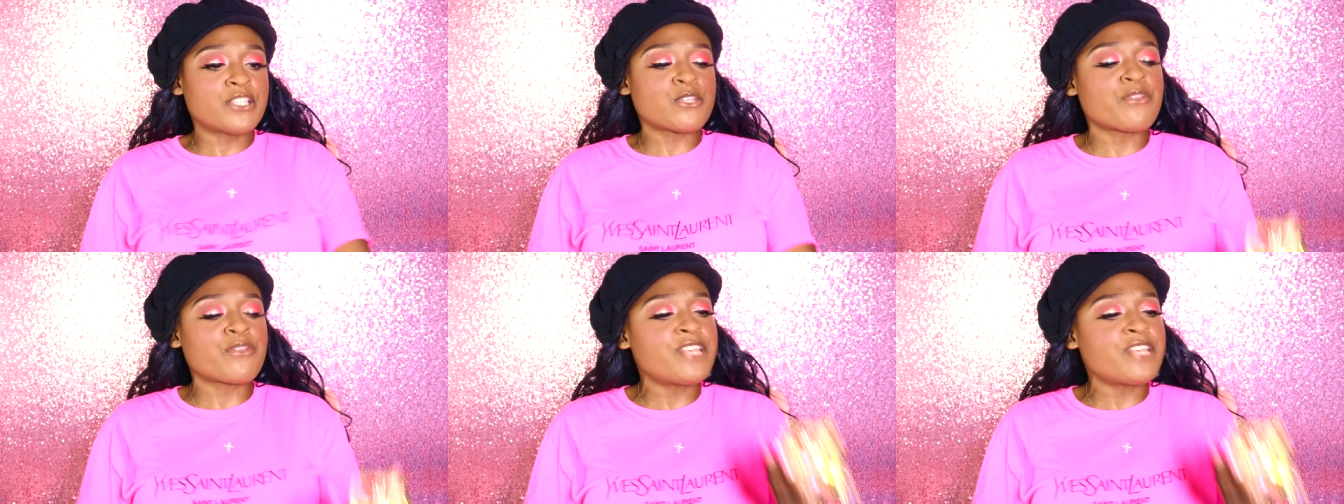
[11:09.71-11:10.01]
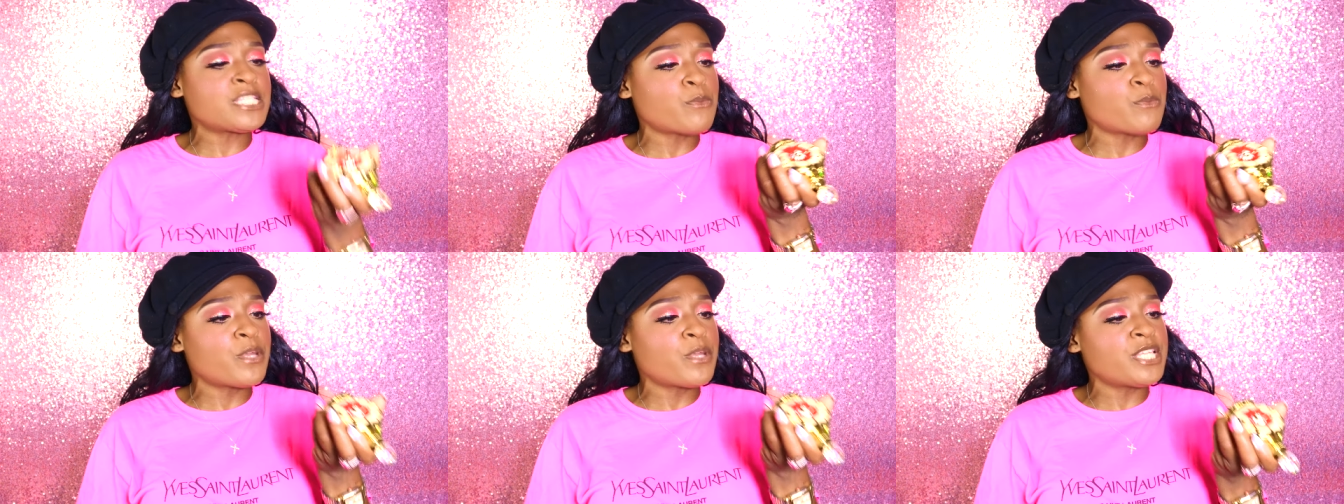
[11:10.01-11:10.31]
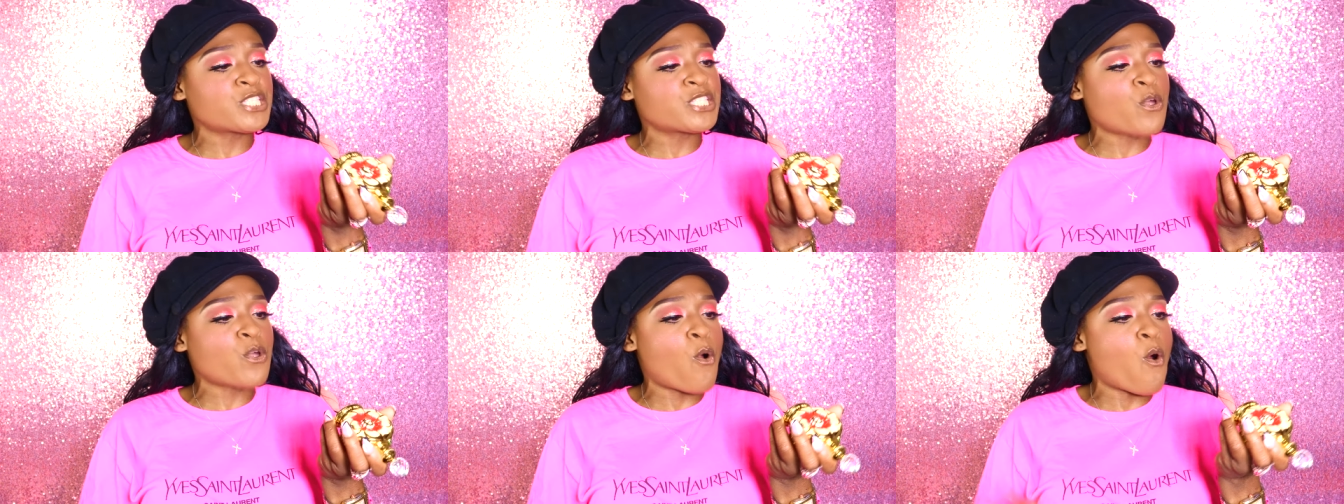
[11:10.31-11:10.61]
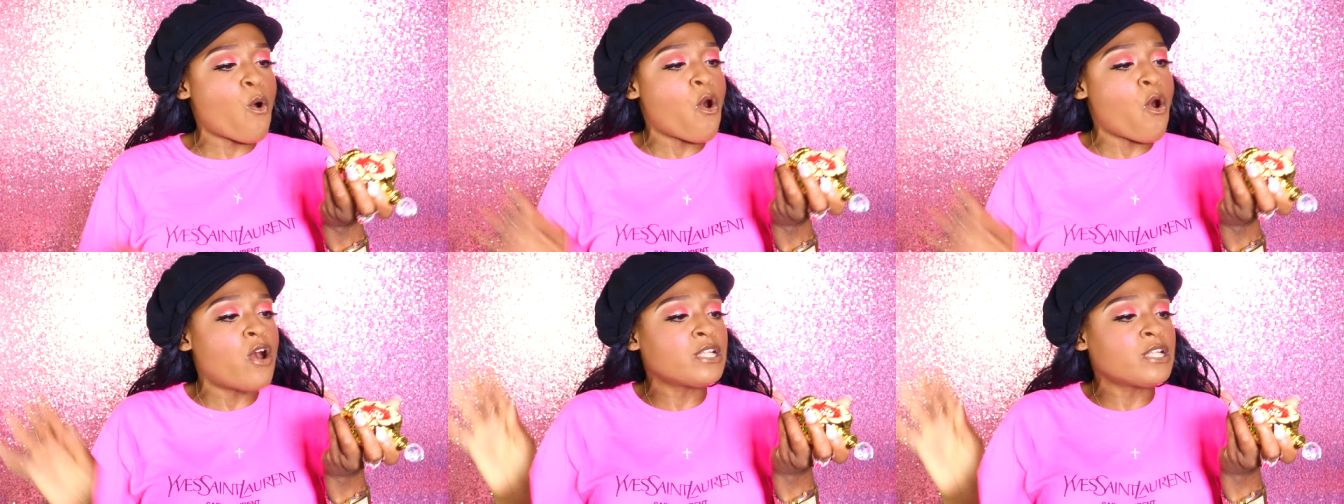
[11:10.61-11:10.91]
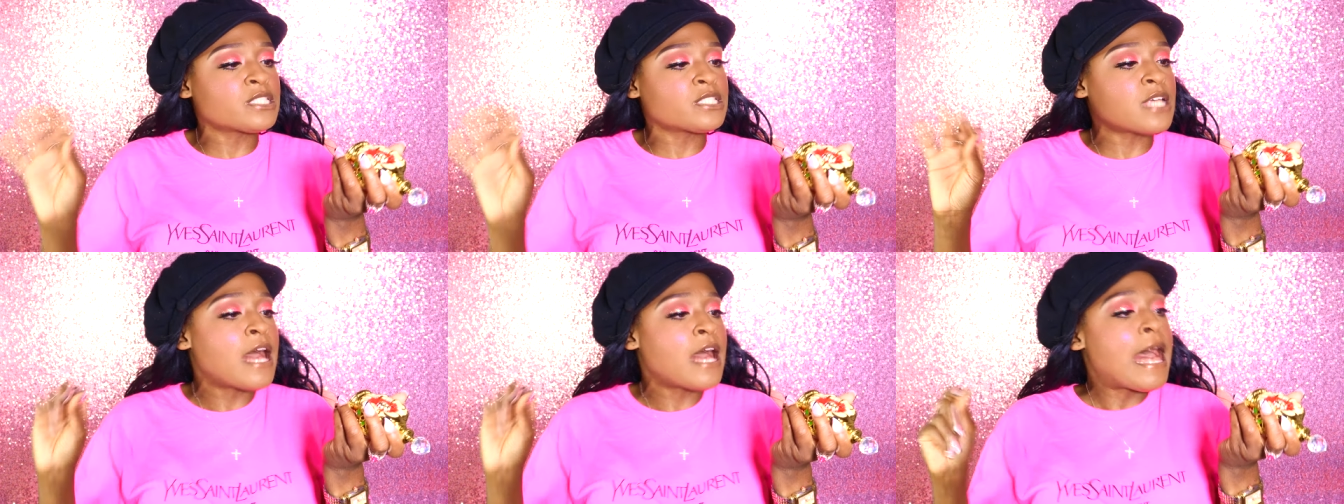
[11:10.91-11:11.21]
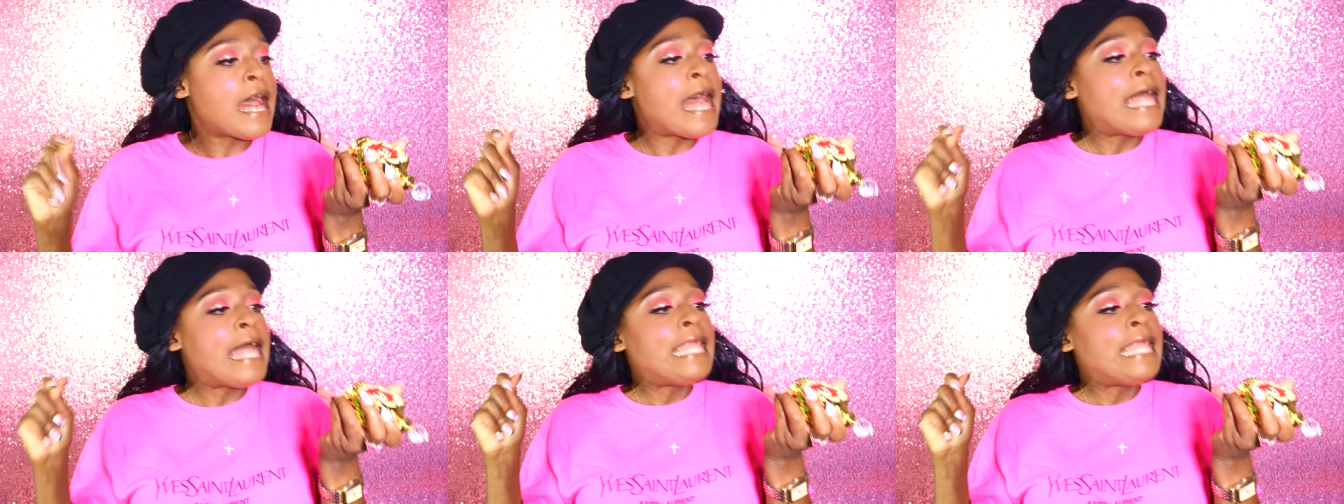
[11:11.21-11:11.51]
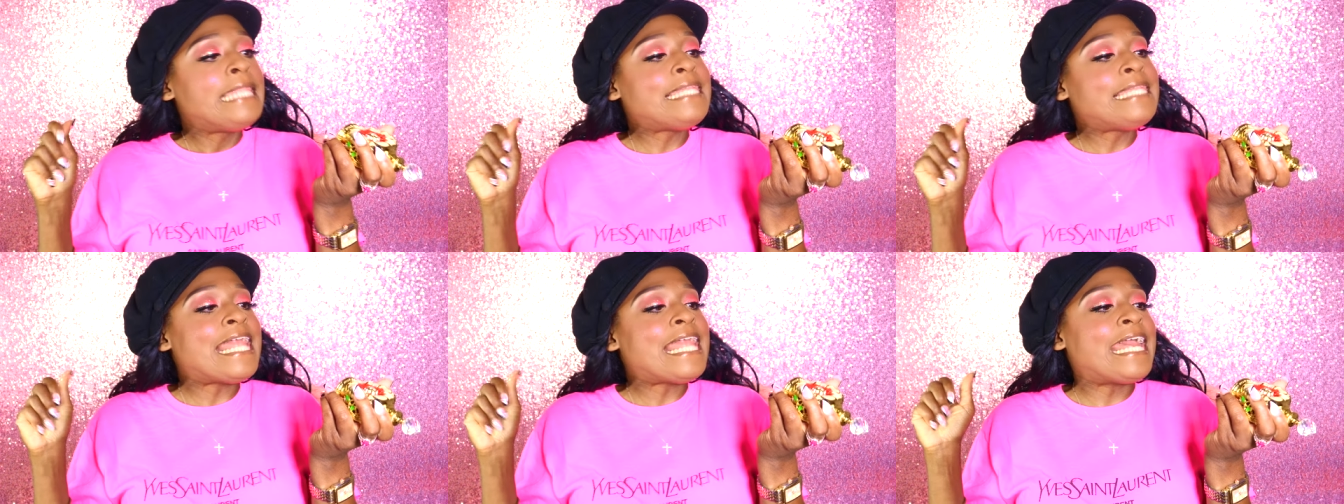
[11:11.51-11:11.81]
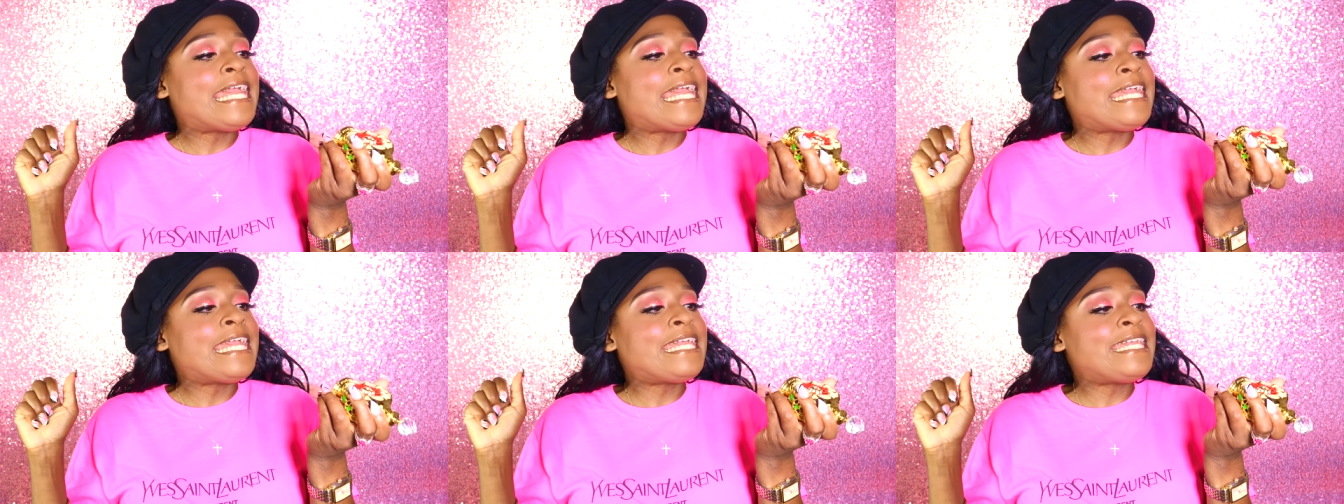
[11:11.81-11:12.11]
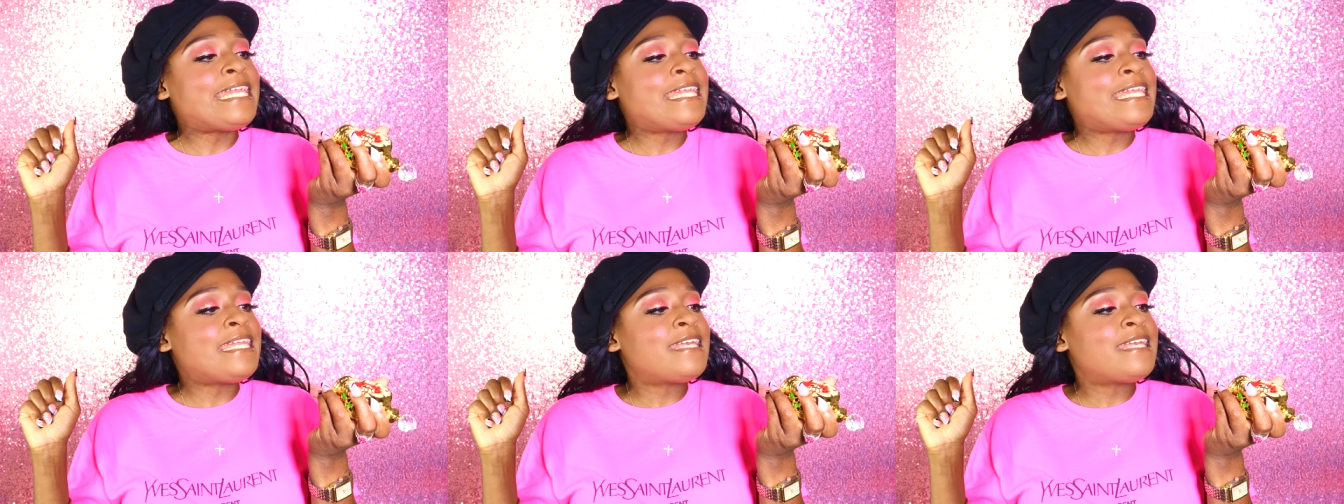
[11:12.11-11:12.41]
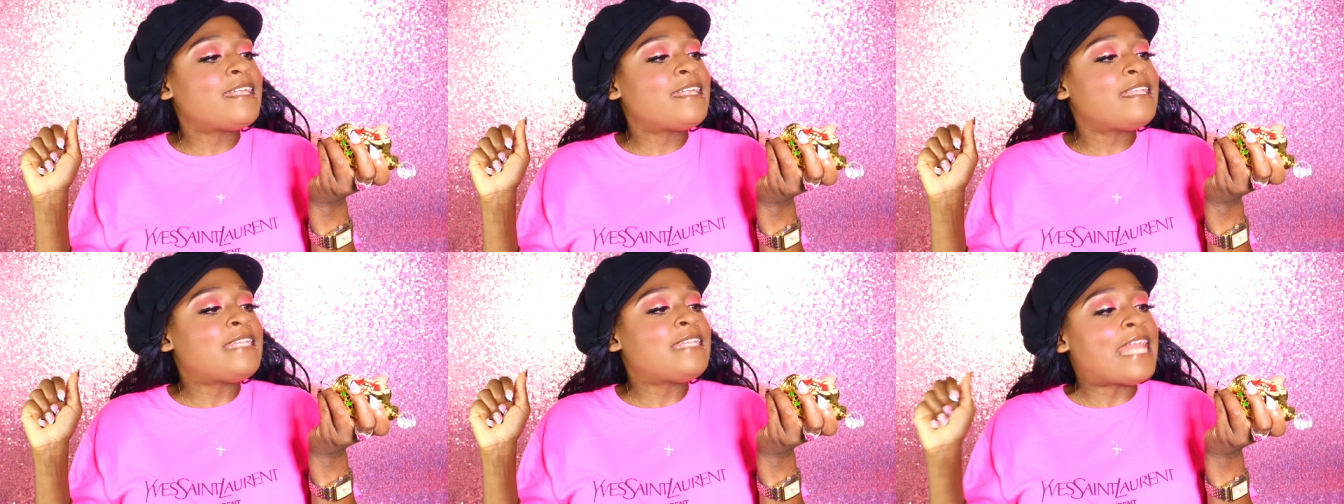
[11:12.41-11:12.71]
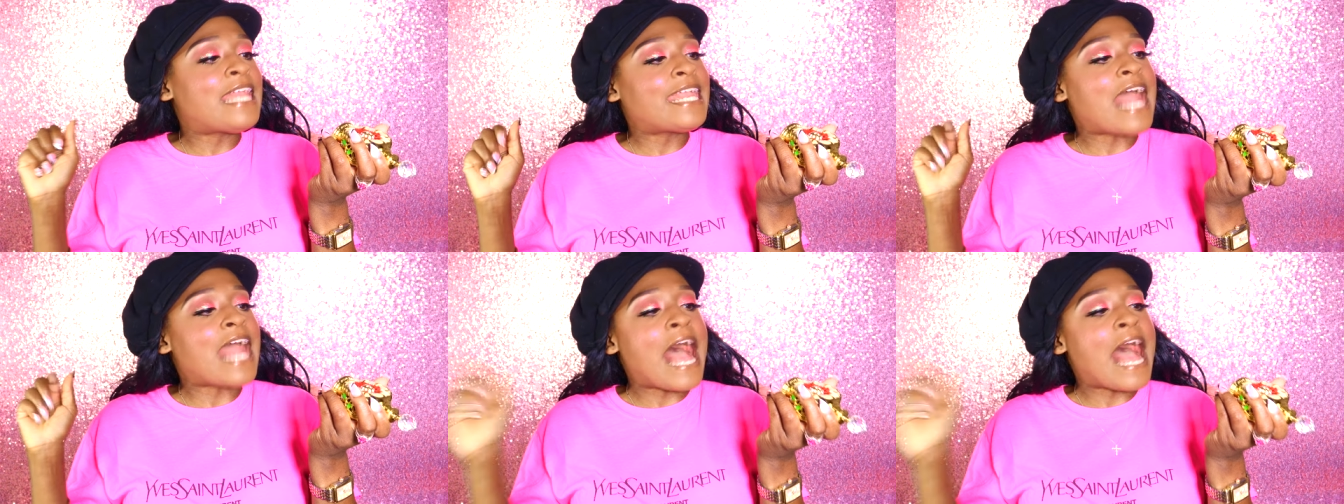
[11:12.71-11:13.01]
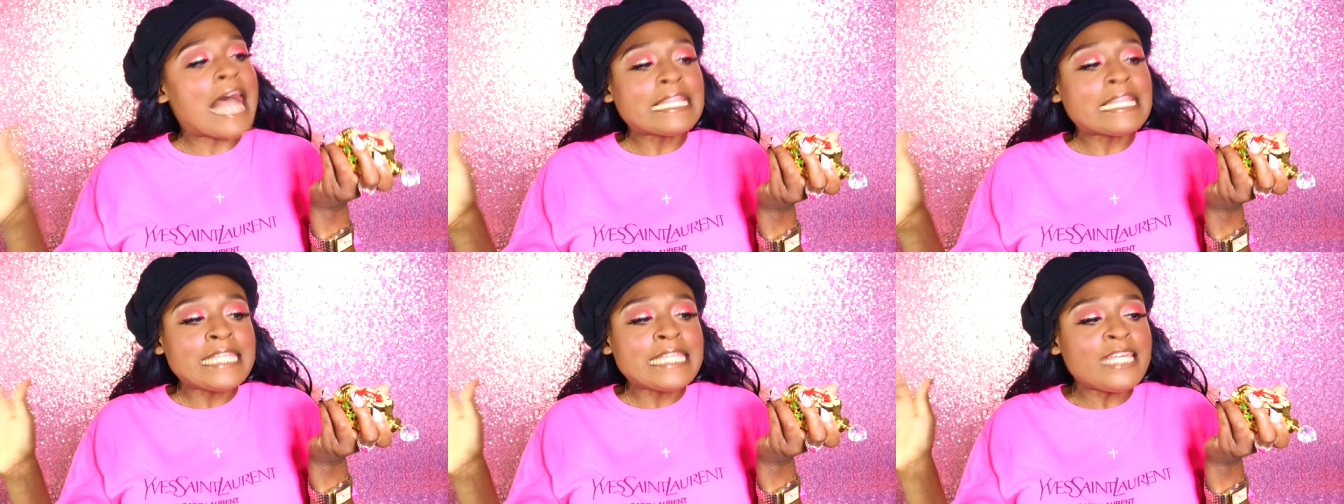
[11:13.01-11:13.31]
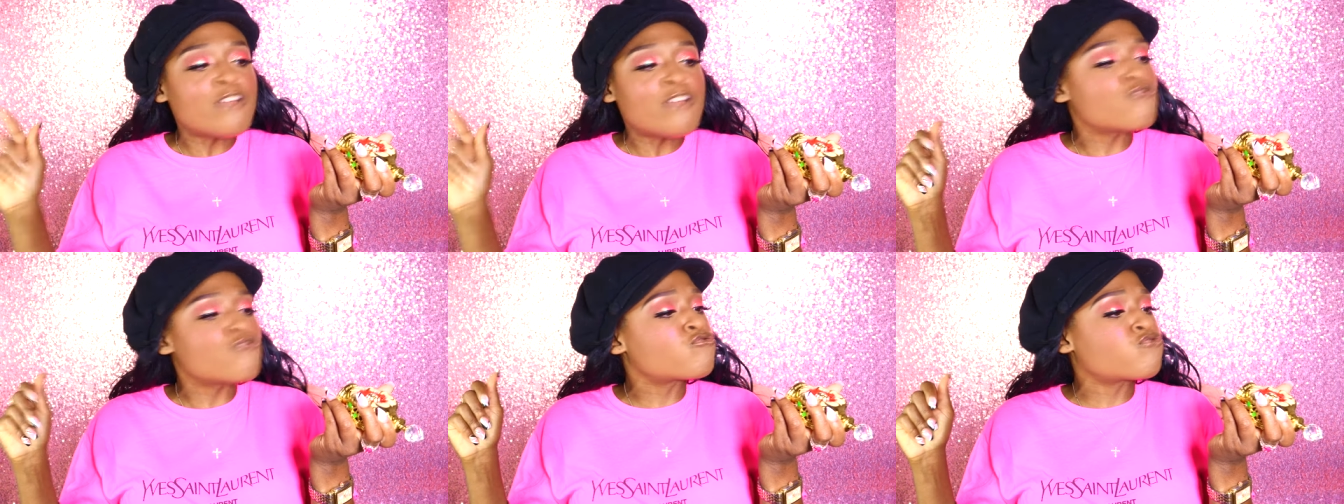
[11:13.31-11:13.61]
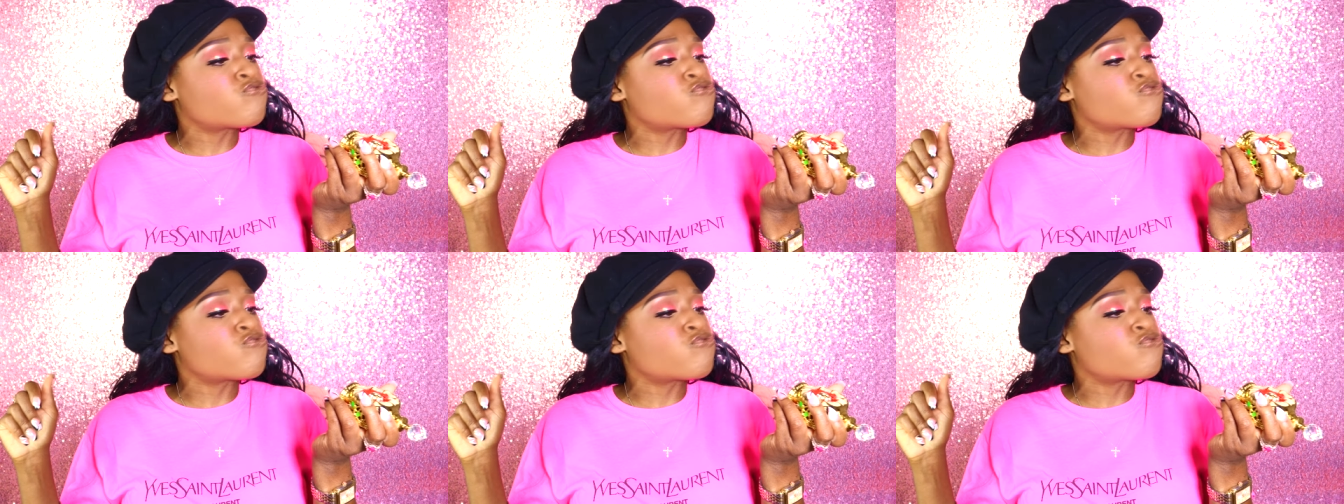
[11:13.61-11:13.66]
So this one is called Le Layali